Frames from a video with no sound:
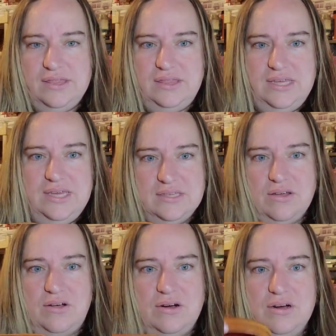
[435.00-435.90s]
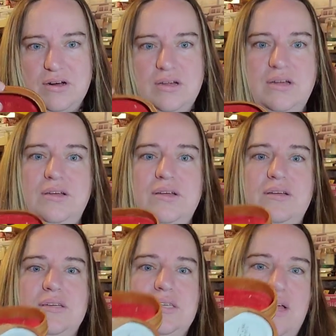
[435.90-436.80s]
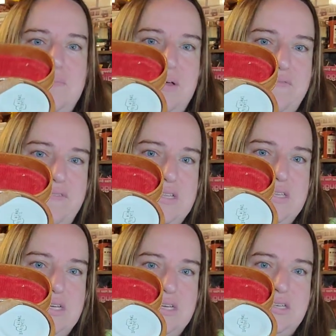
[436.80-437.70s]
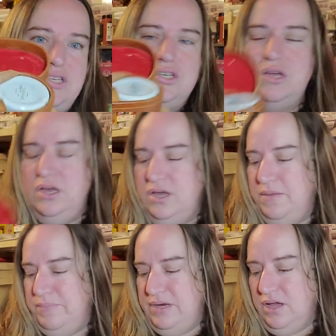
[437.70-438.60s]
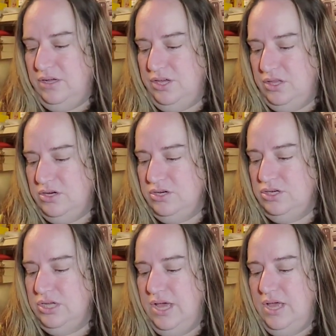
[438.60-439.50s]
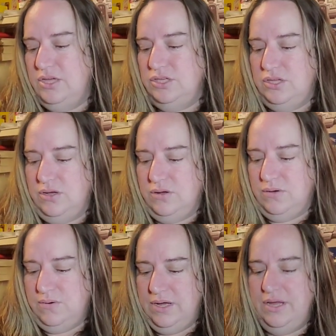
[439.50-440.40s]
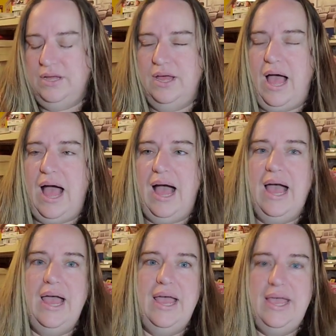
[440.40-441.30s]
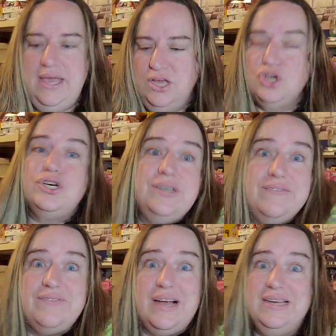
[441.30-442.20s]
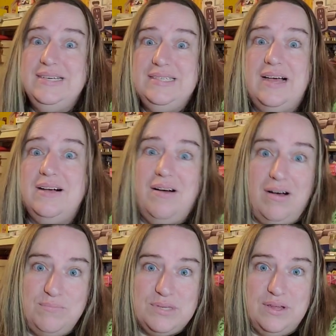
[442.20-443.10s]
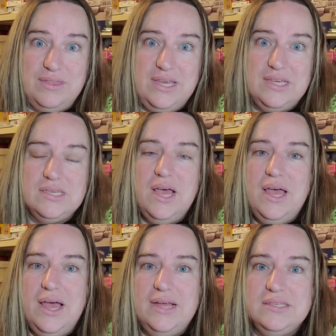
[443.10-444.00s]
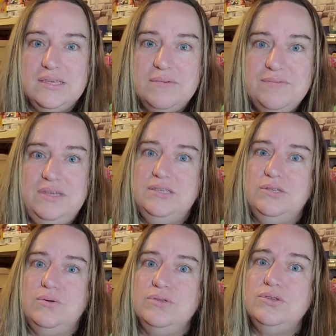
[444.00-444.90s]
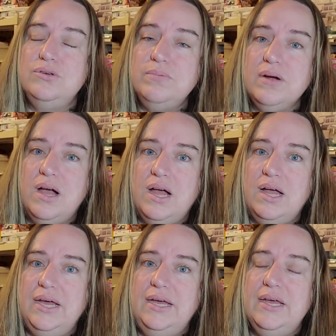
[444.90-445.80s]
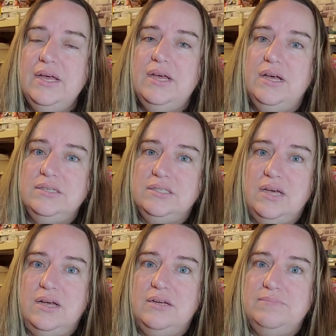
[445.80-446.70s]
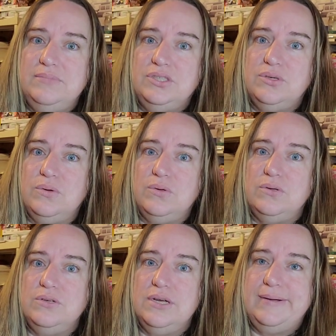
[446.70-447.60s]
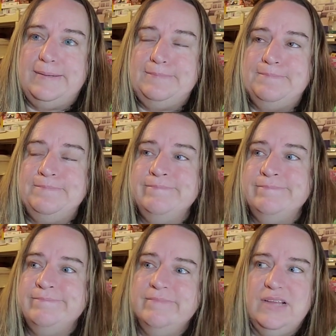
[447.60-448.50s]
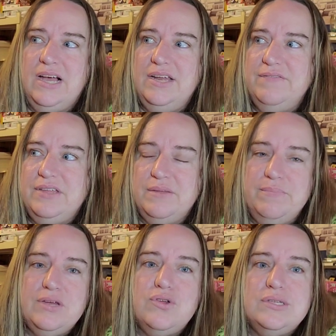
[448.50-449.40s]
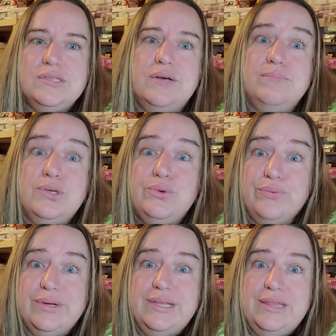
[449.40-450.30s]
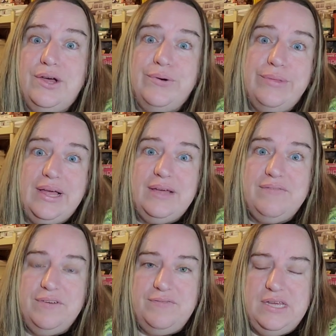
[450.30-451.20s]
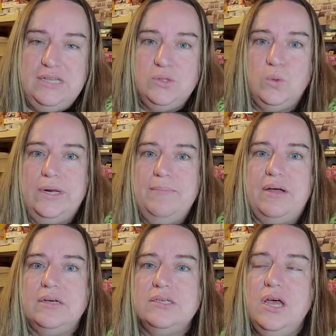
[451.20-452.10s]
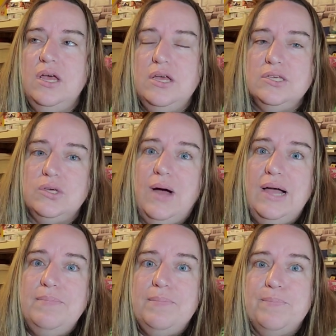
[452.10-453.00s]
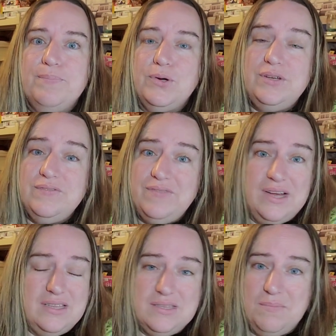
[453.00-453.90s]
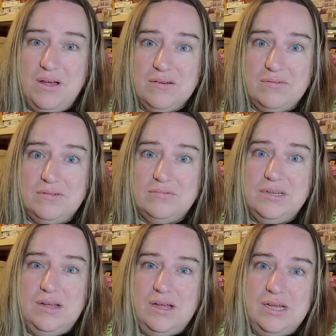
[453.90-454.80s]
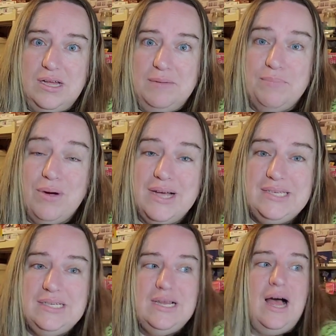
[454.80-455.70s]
These are some vintage binoculars. So I couldn't find exact comps on these. And some of these sold super high, some sold um, kind of in the middle, and some sold really low, like 15, 20 bucks. So I couldn't find this model. I priced it